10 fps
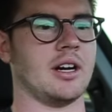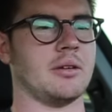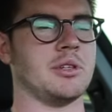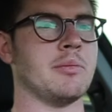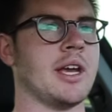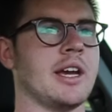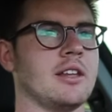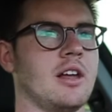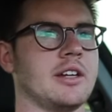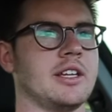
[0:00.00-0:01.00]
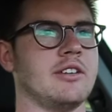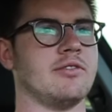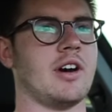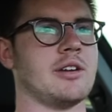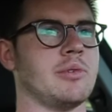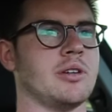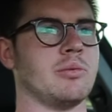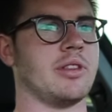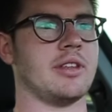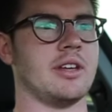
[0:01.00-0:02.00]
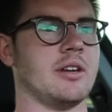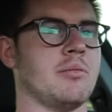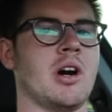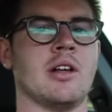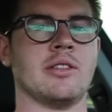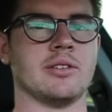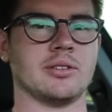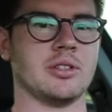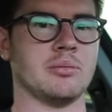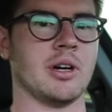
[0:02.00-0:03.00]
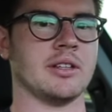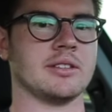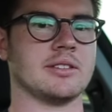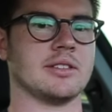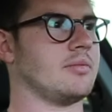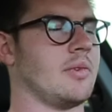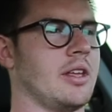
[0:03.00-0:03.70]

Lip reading: You may get lucky and find one within a month or 2 months.